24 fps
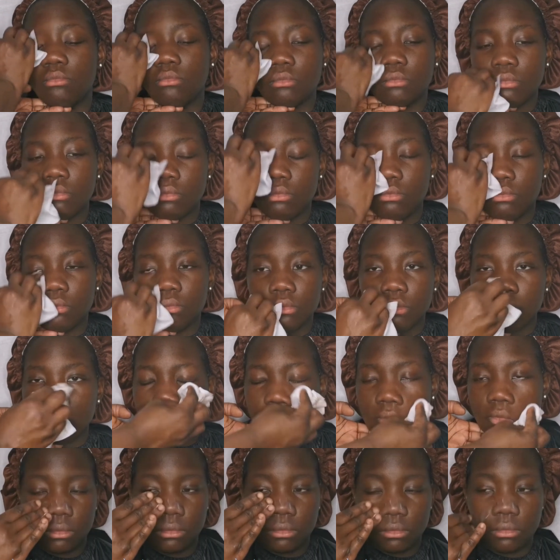I went
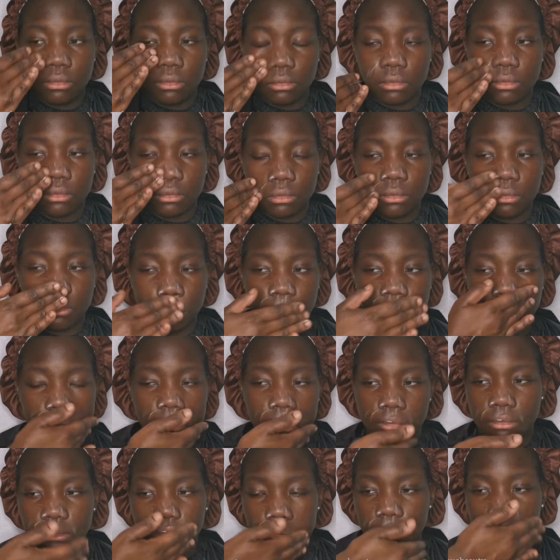in with
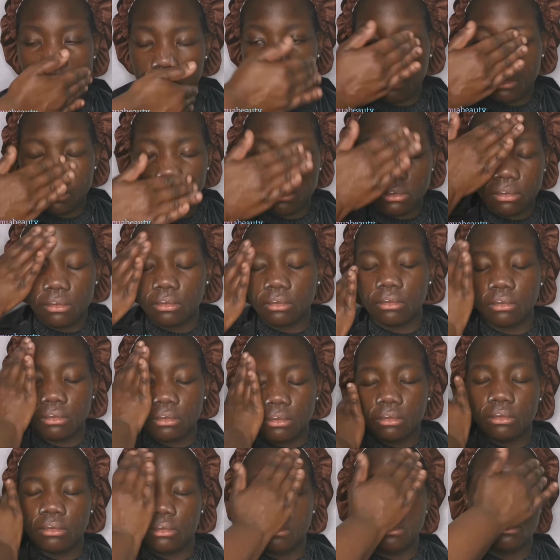cleaning her
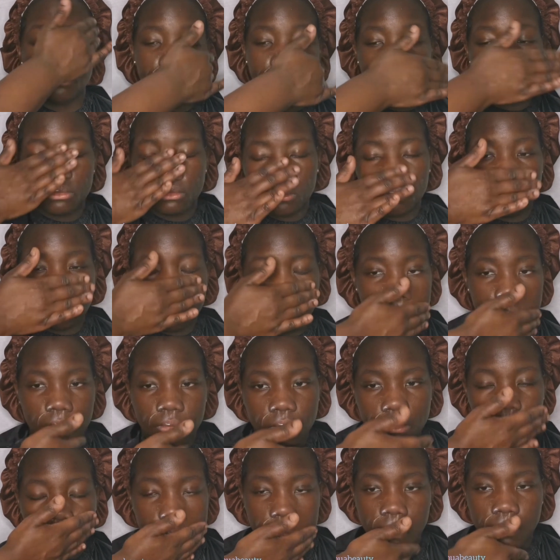face with a wipe,
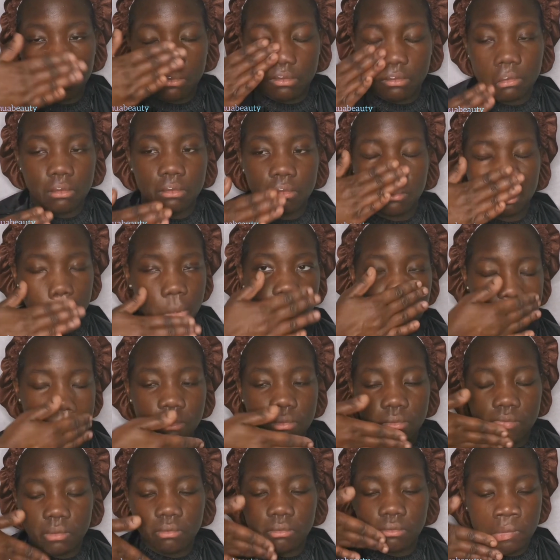and then I used
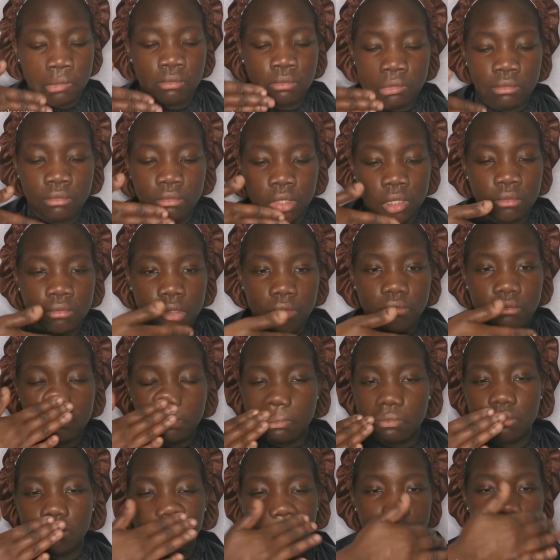Embryolisse
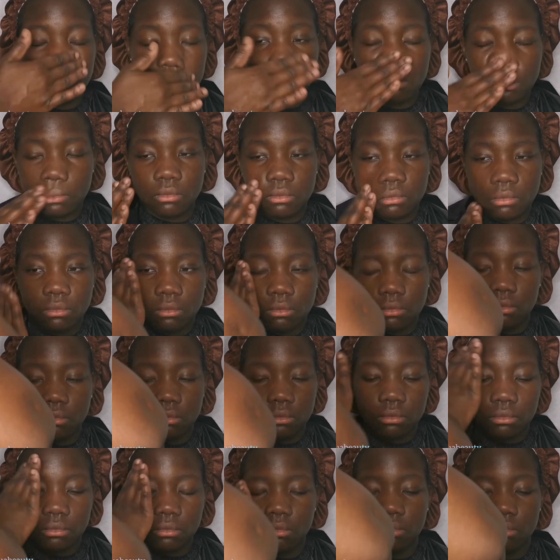Hydra Mat
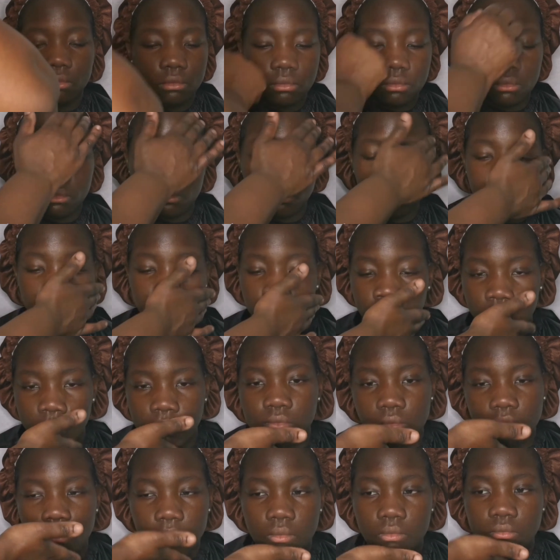
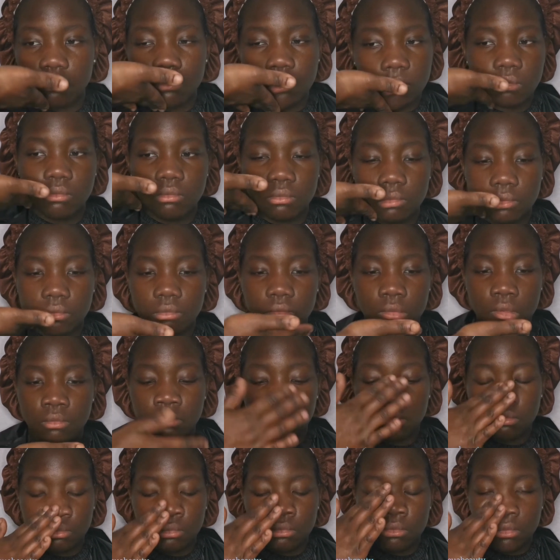lotion because she's
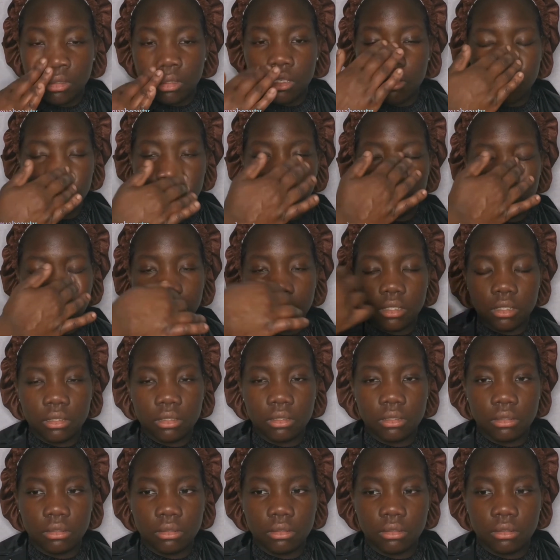quite oily
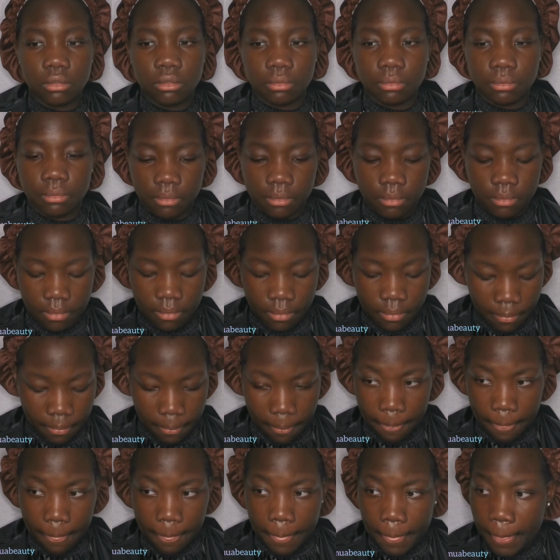skinned.
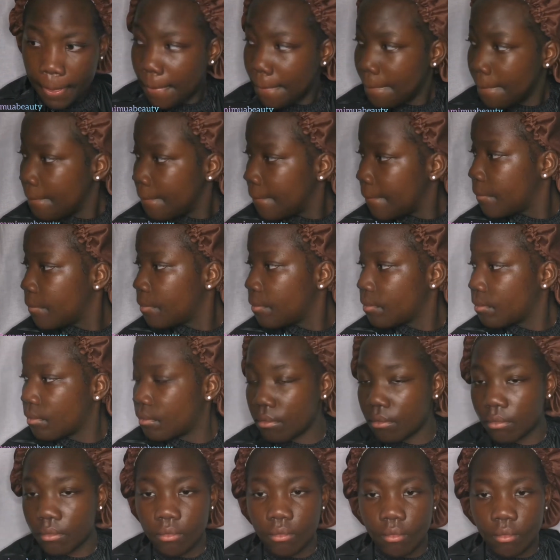I then
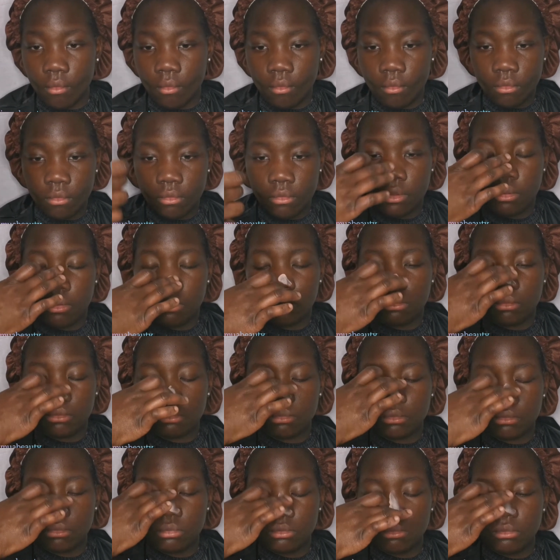used
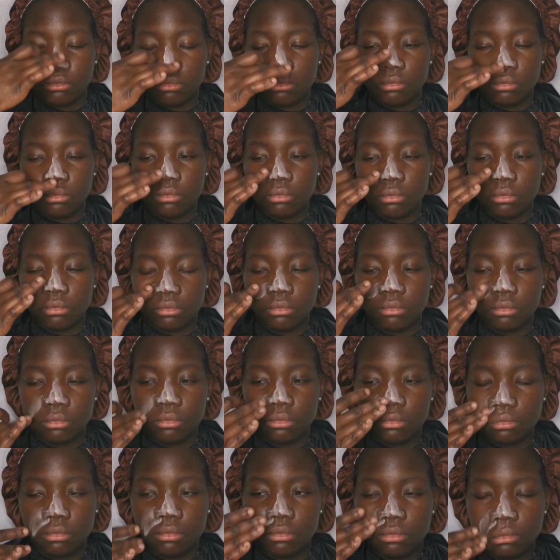I think it was
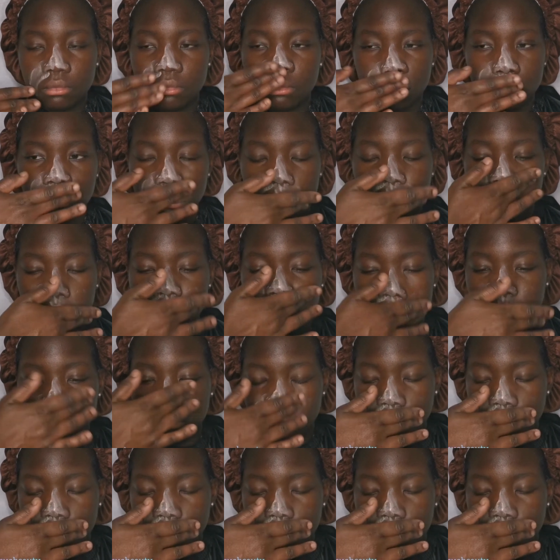Smashbox,